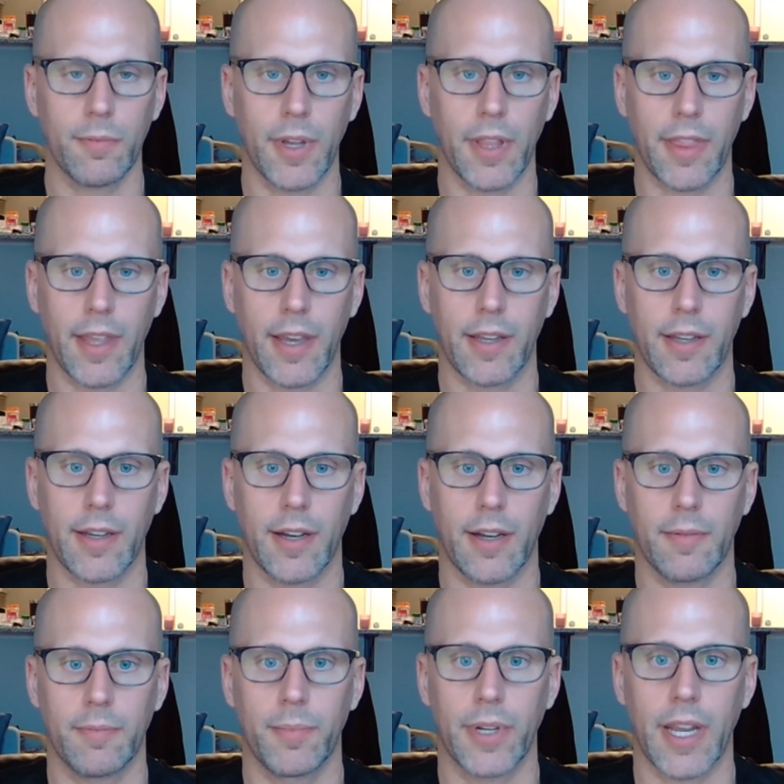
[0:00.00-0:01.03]
with like
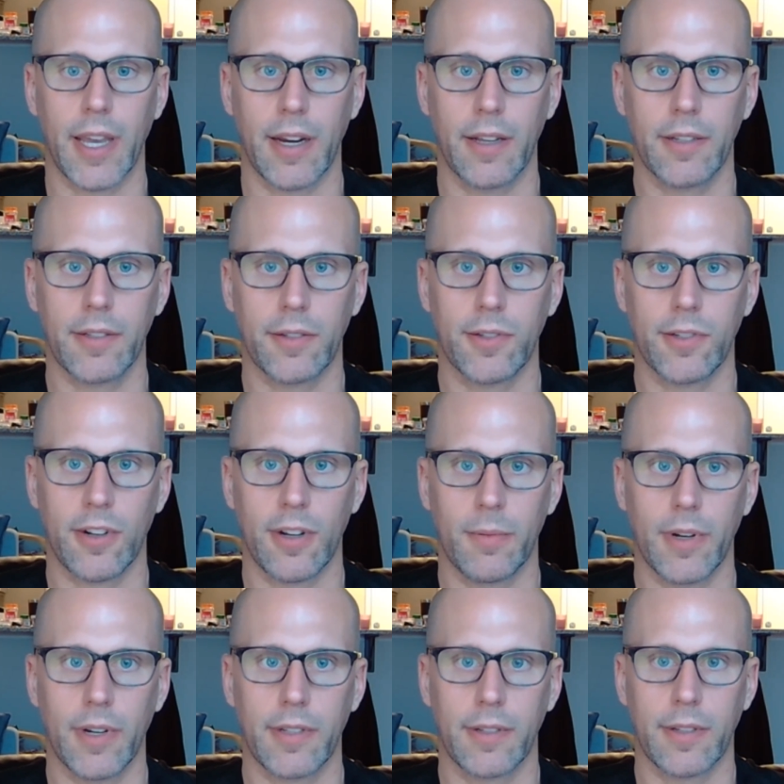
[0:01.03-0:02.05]
bananas and
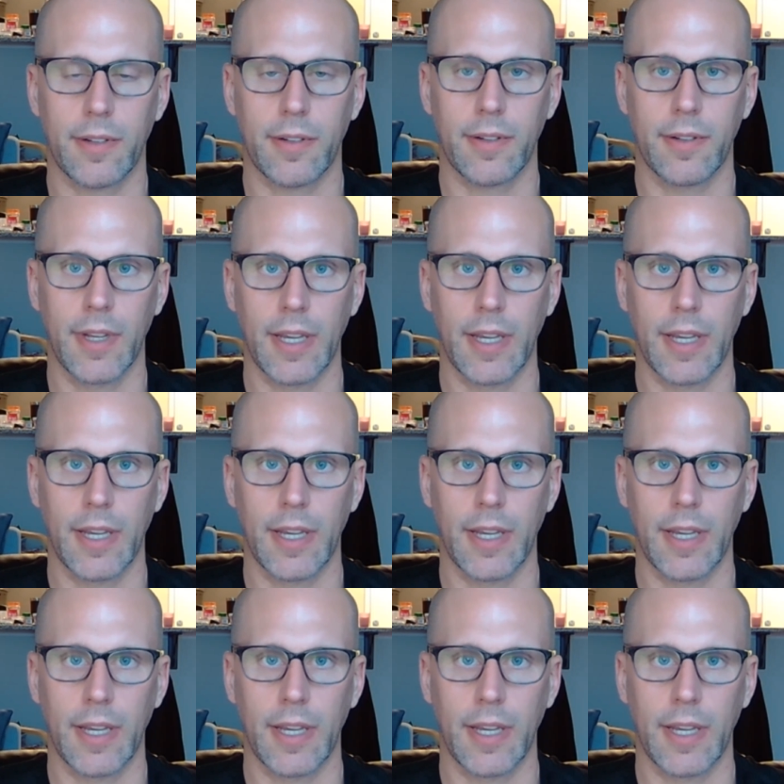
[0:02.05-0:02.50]
strawberries and